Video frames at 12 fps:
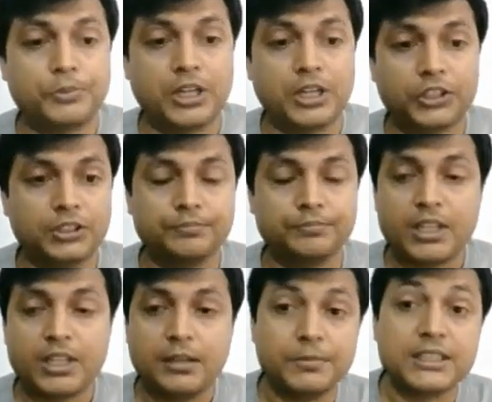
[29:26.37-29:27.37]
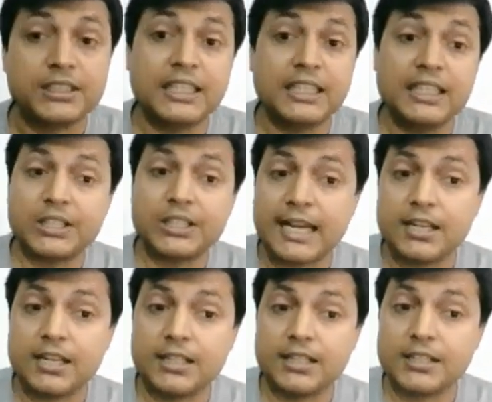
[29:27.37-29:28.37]
sexual reproduction,
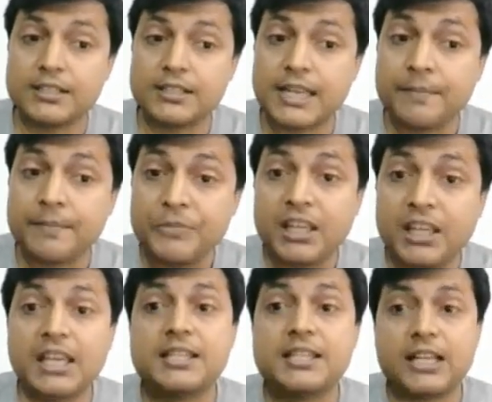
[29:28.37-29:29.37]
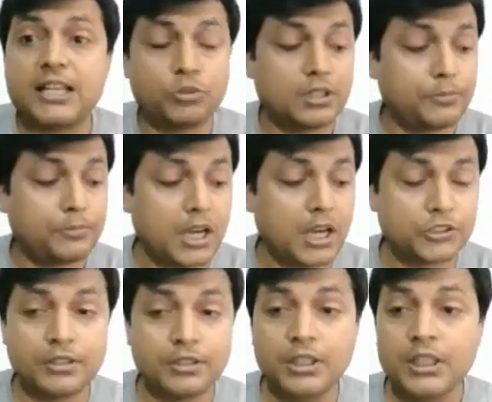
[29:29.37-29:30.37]
but in reality, it is an
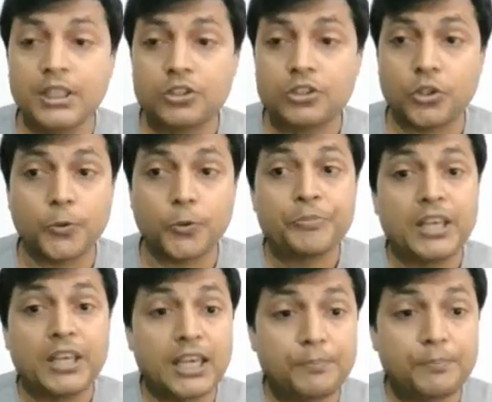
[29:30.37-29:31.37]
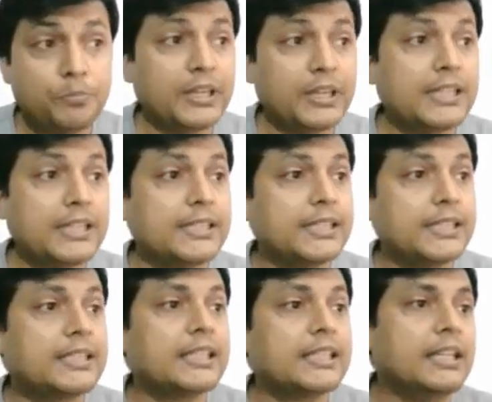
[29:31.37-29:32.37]
asexual reproduction. So
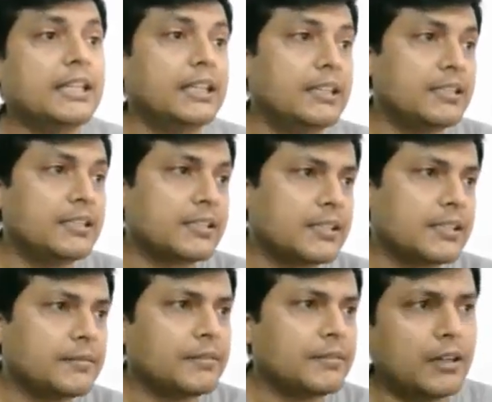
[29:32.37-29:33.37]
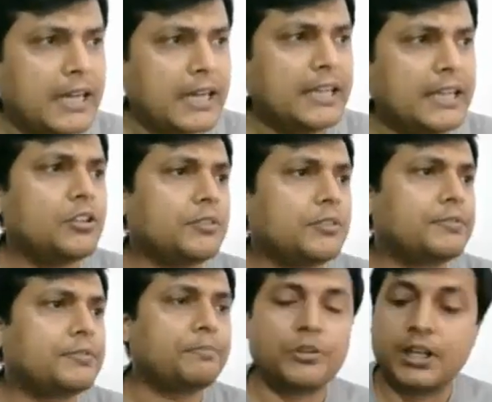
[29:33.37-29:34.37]
apomixis is a
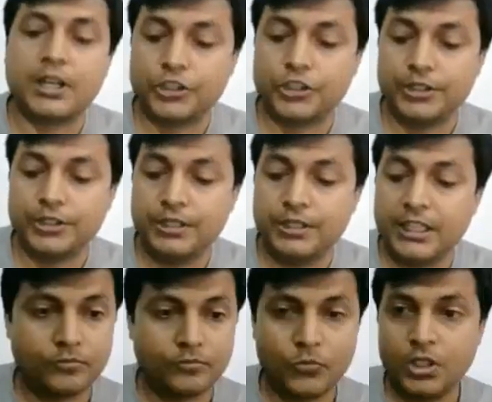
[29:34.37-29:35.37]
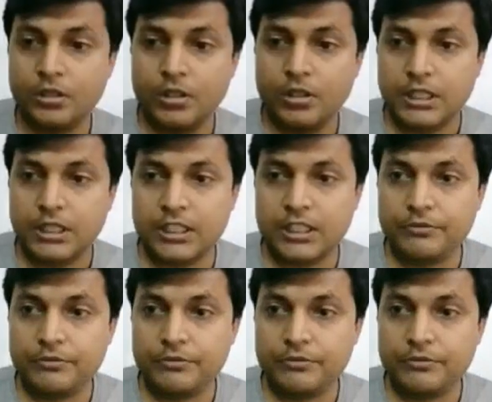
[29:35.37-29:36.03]
kind of reproduction in